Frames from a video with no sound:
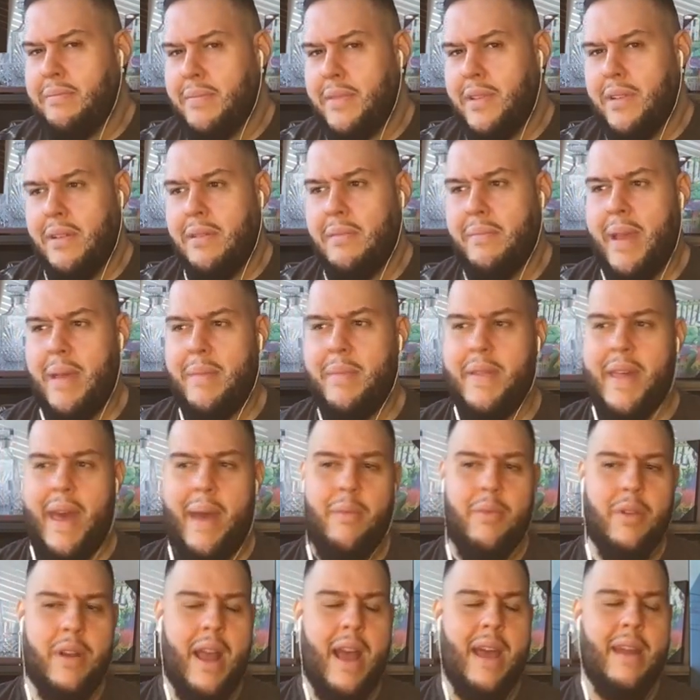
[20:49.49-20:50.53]
Maybe
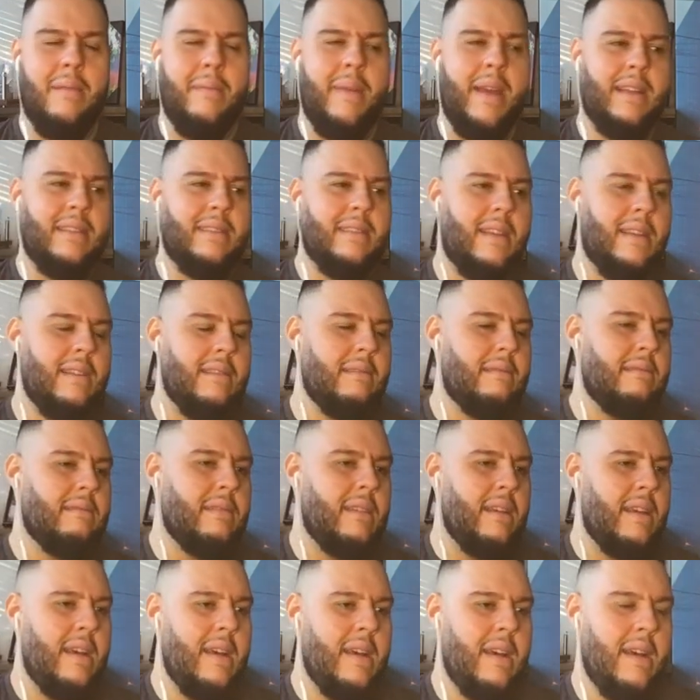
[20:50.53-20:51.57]
that would kind of make sense.
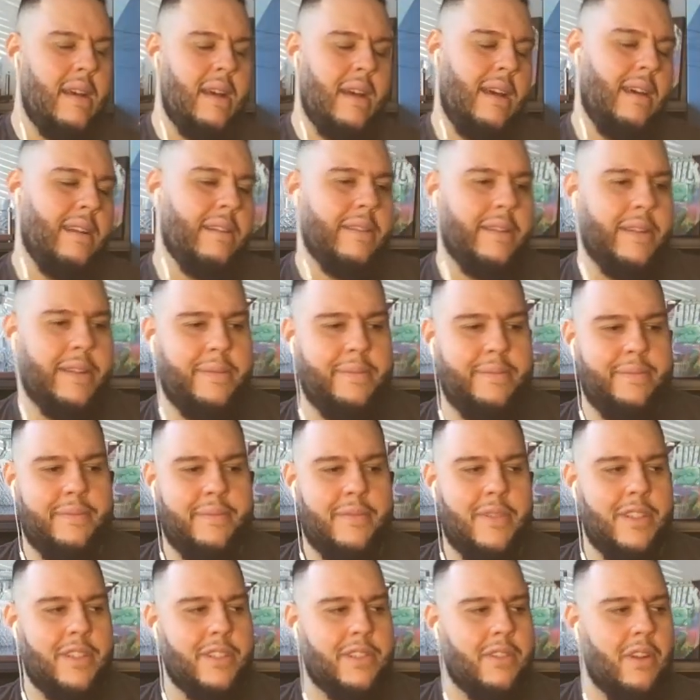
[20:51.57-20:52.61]
I don't know.
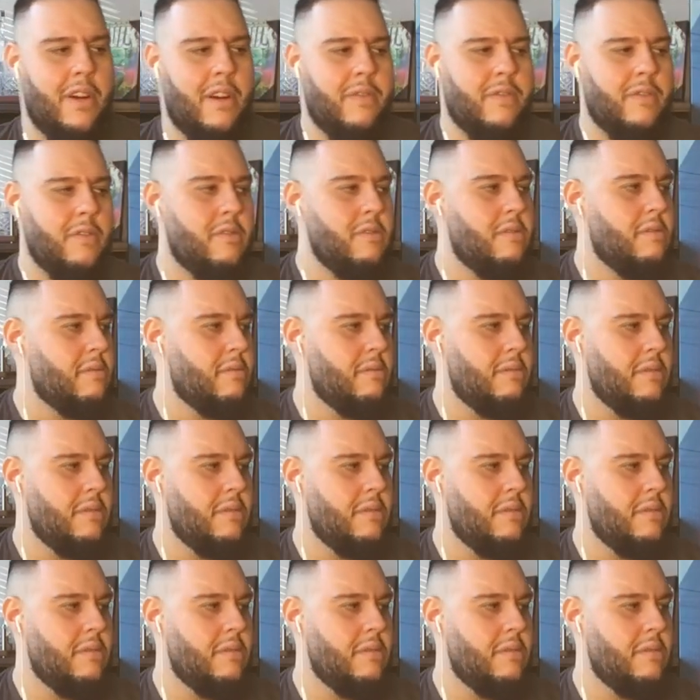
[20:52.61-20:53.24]
We're just awful.